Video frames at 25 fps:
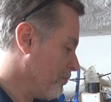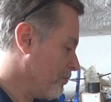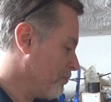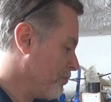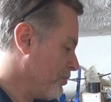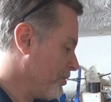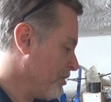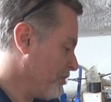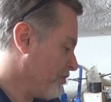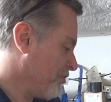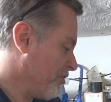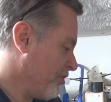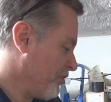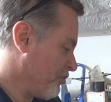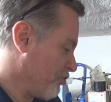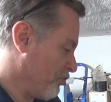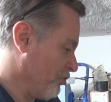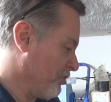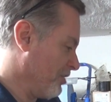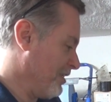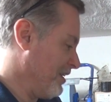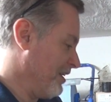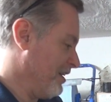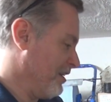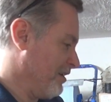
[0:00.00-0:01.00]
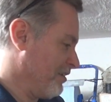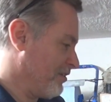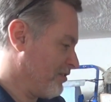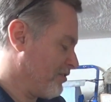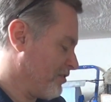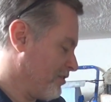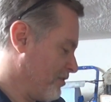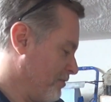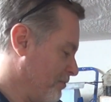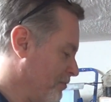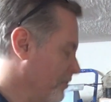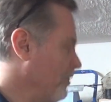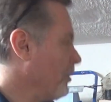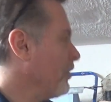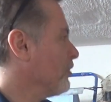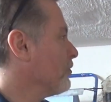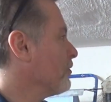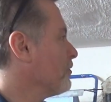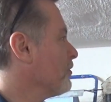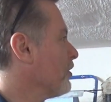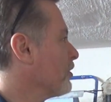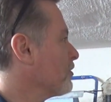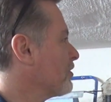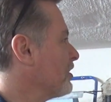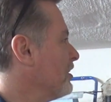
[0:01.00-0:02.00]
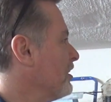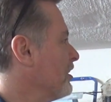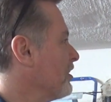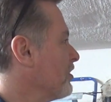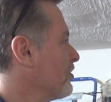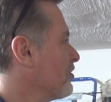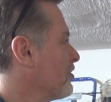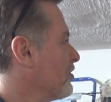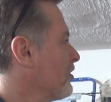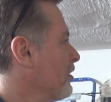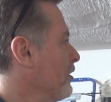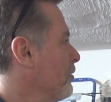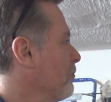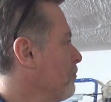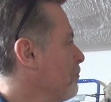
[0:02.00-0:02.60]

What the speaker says: precision gears, no, not gears,